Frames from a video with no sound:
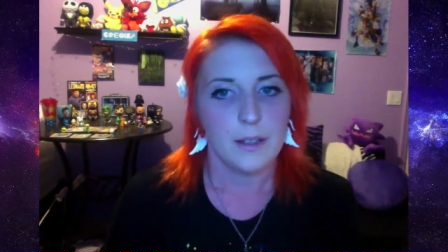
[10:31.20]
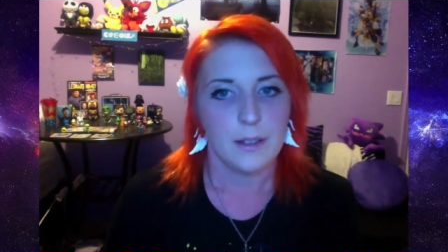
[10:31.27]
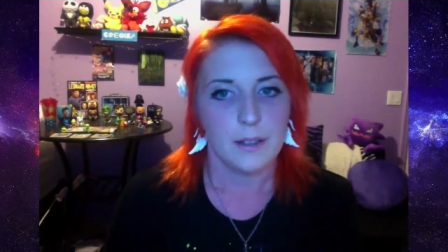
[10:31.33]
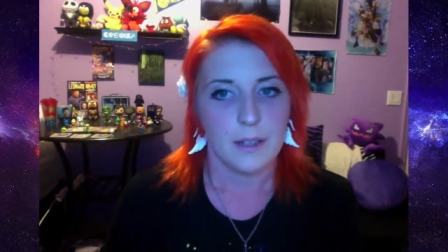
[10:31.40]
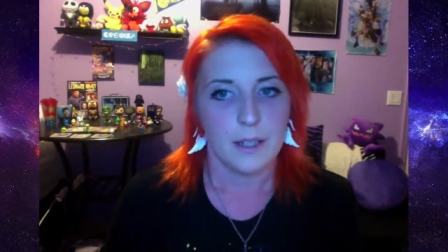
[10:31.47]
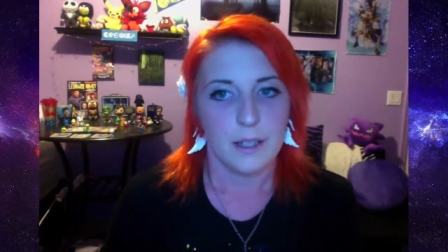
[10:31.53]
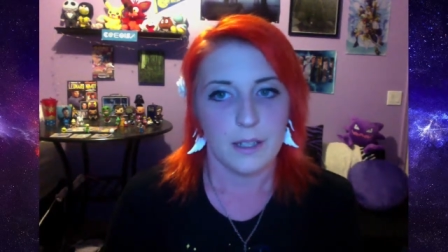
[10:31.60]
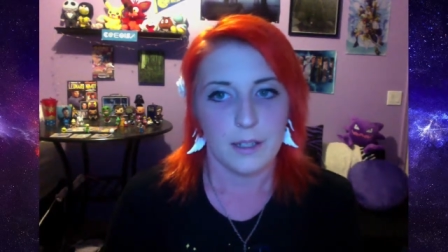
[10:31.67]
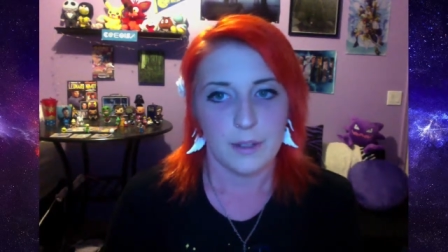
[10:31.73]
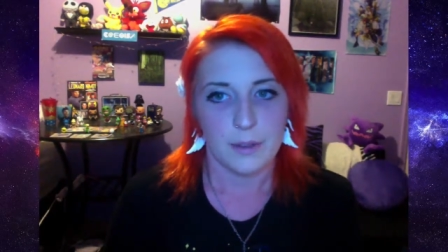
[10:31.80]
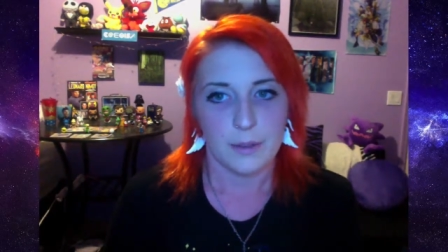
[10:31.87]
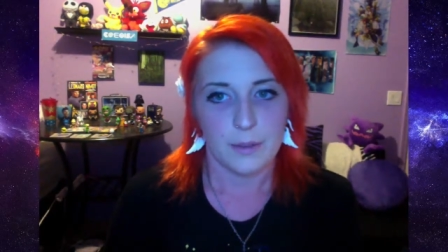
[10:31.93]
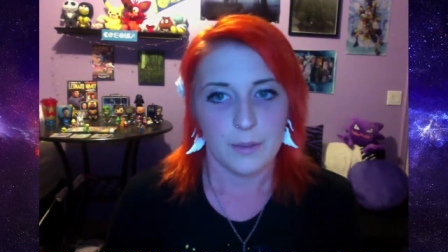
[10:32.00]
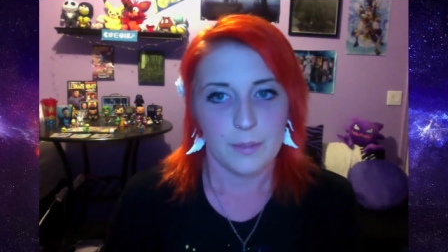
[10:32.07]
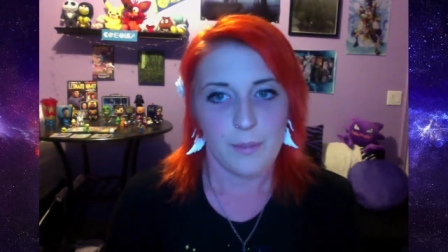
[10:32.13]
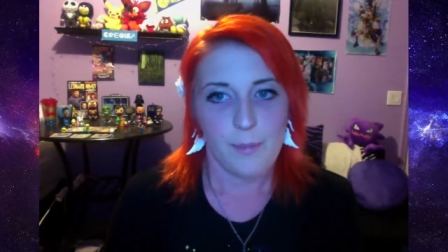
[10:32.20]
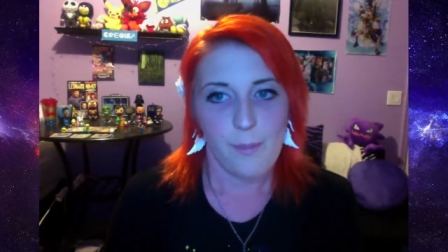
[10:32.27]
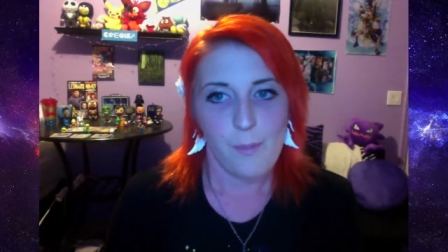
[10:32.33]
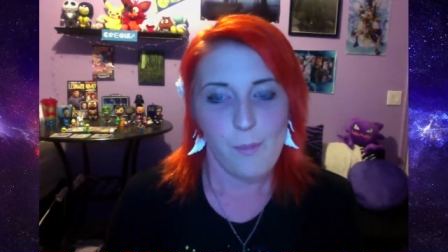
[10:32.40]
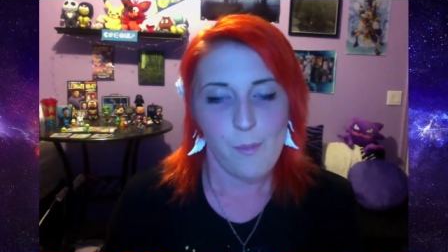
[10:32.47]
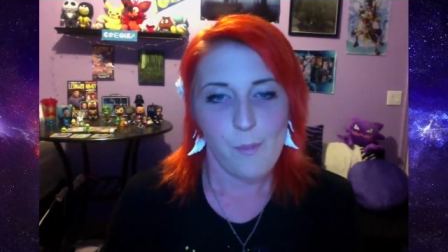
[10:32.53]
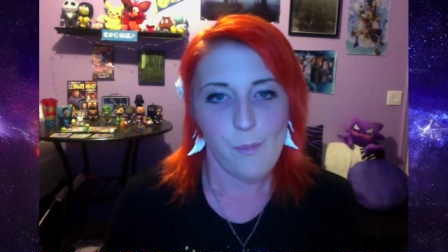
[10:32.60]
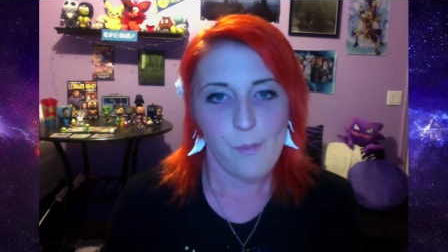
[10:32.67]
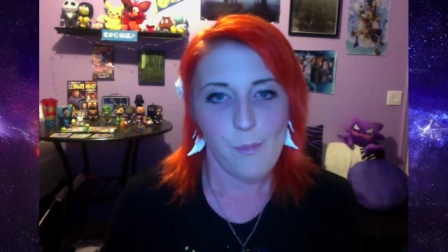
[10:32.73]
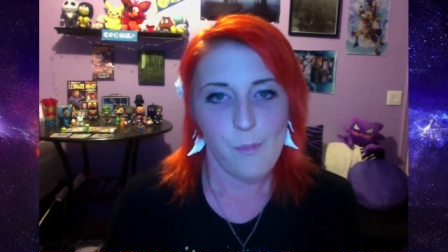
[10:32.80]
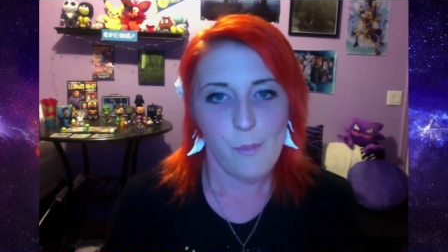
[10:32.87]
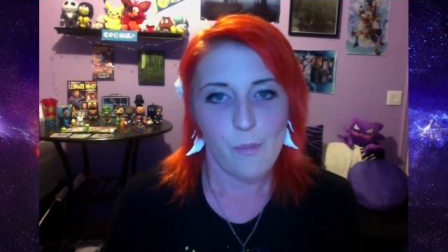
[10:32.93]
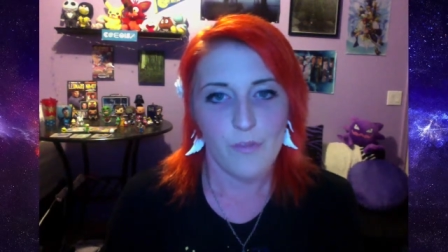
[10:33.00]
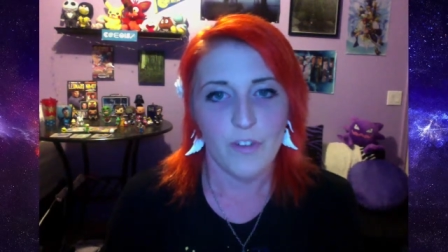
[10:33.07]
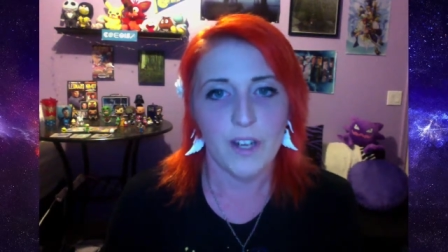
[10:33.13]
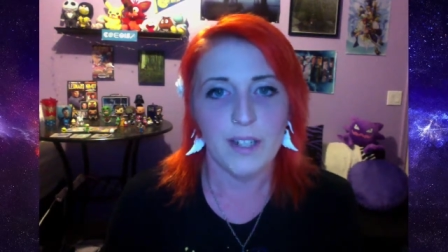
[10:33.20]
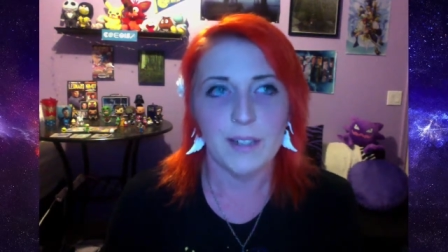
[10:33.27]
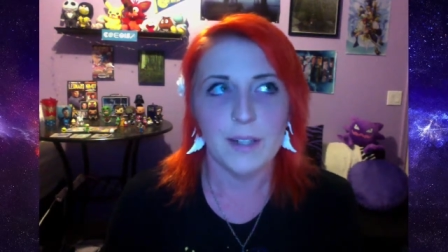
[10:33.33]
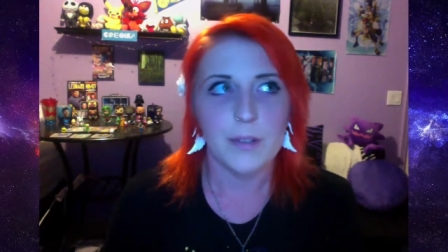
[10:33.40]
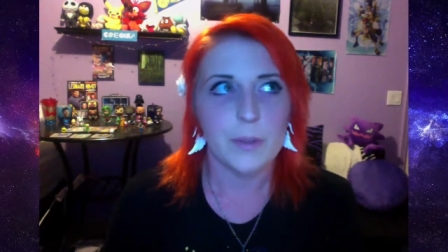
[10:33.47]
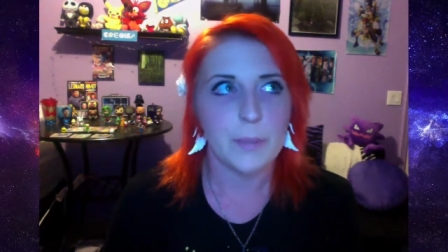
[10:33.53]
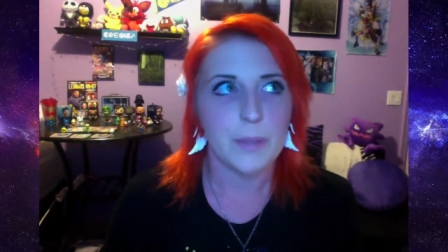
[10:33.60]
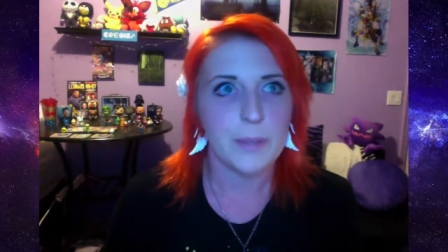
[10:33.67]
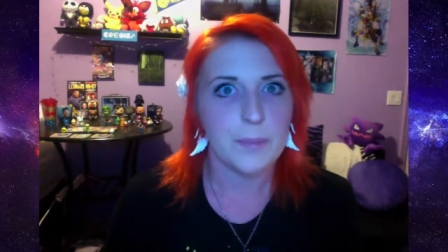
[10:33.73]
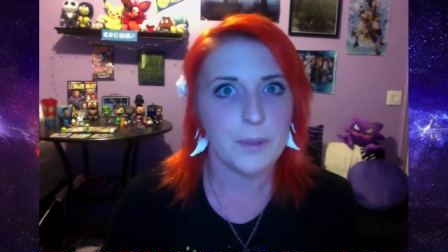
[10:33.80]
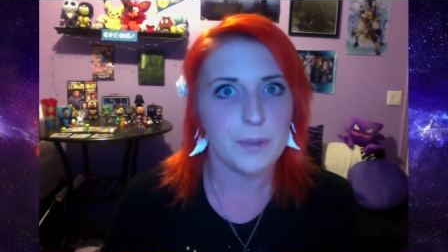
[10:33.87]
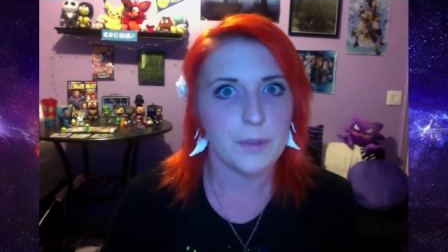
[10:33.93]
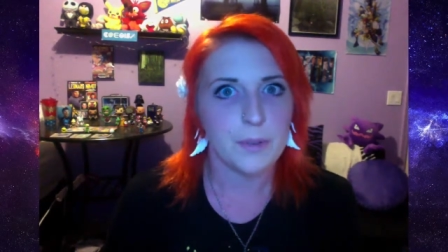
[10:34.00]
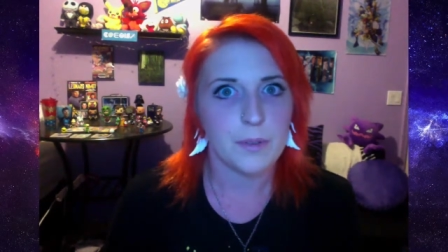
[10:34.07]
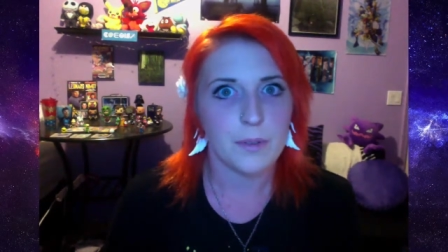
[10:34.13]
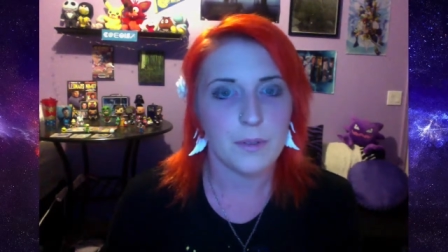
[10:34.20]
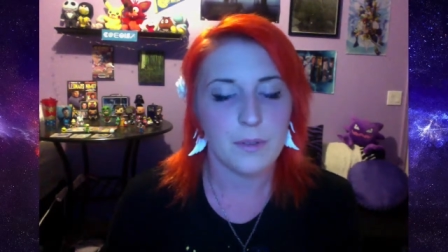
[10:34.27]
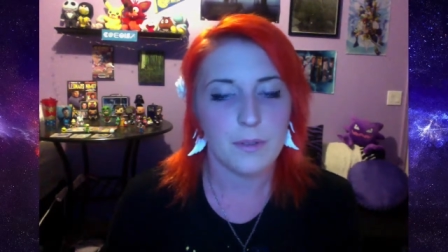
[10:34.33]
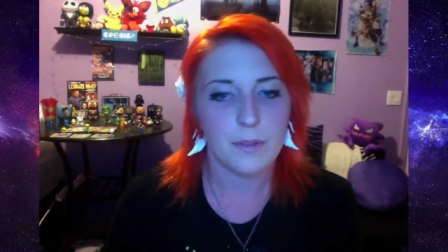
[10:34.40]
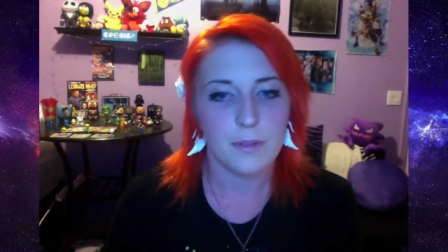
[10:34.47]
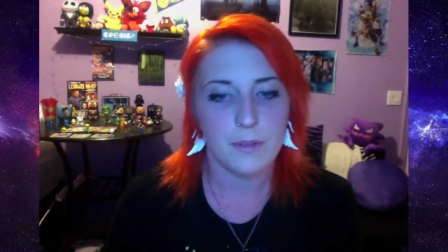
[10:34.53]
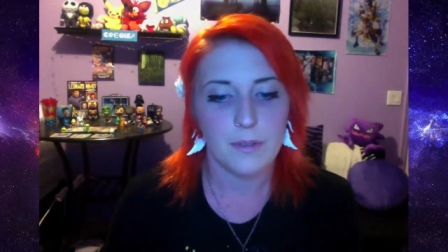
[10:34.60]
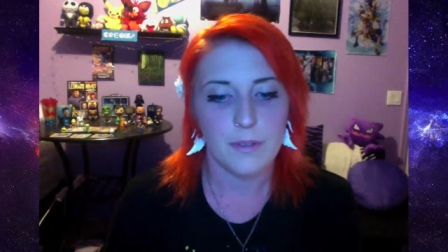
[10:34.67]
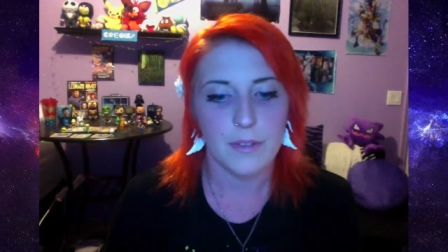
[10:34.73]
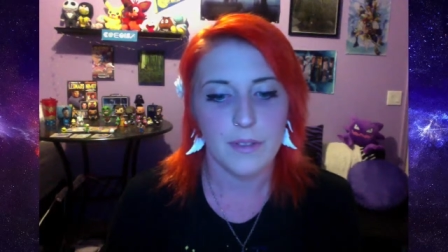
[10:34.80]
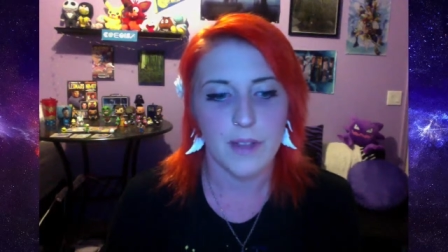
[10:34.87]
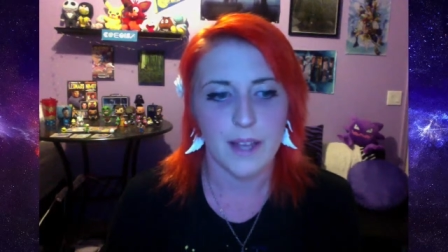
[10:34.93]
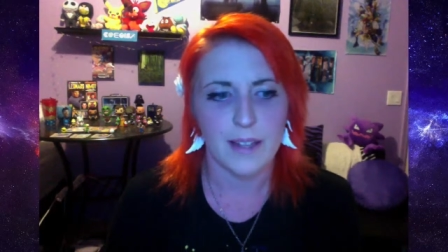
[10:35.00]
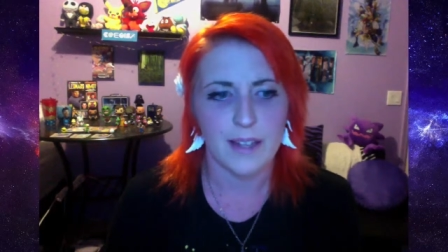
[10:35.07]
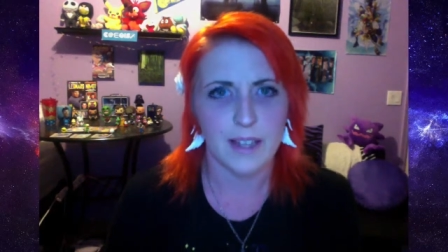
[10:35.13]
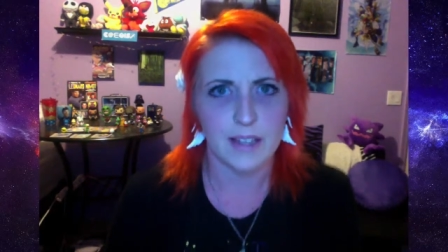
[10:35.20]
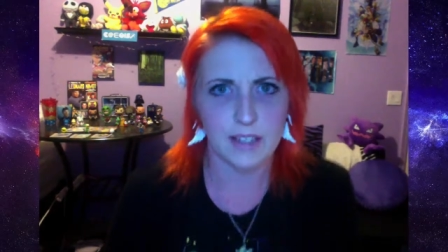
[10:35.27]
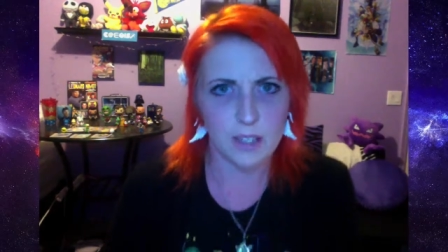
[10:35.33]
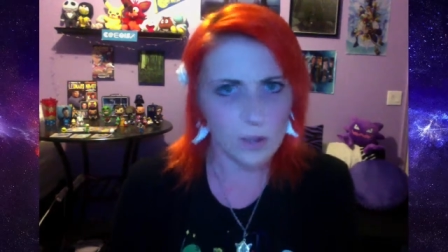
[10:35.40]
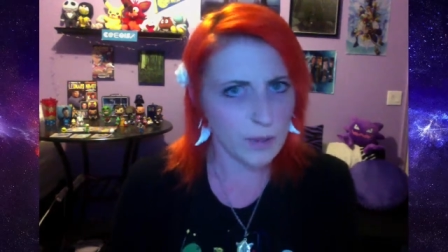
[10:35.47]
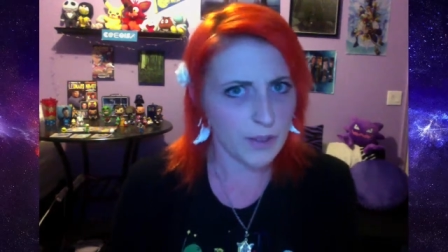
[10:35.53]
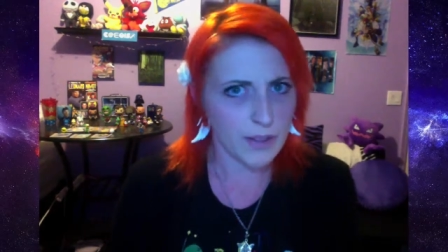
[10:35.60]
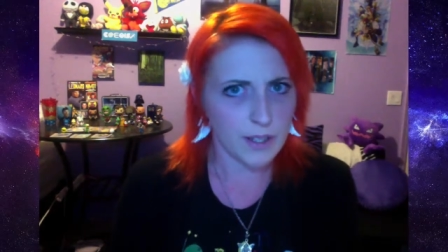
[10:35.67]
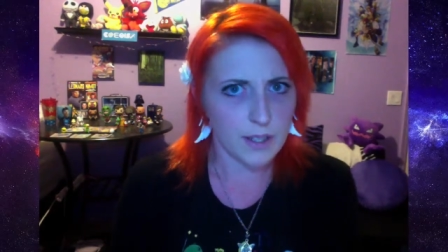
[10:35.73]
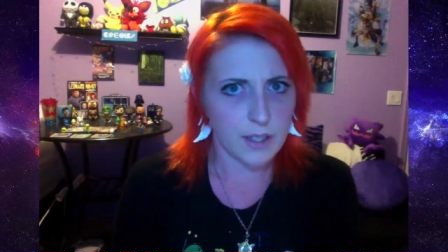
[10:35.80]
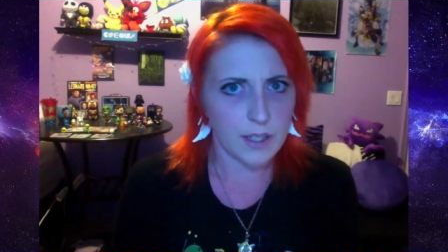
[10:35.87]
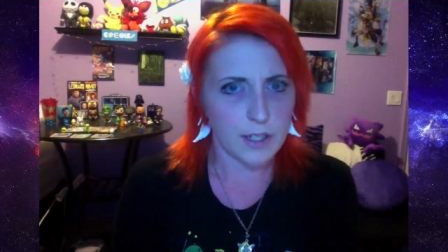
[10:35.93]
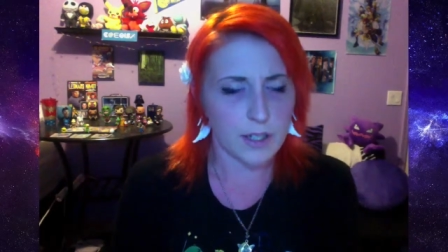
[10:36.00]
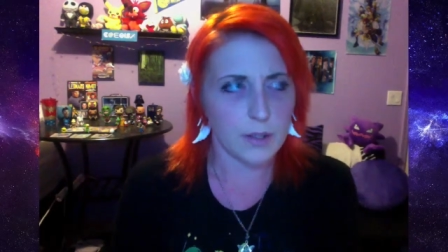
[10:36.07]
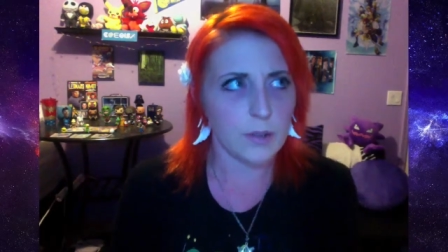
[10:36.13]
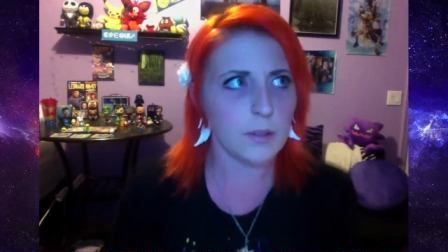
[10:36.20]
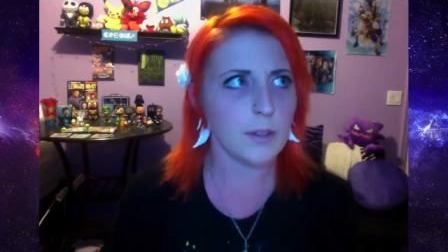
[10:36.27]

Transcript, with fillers: you know, find other people that, that deal with it, you know,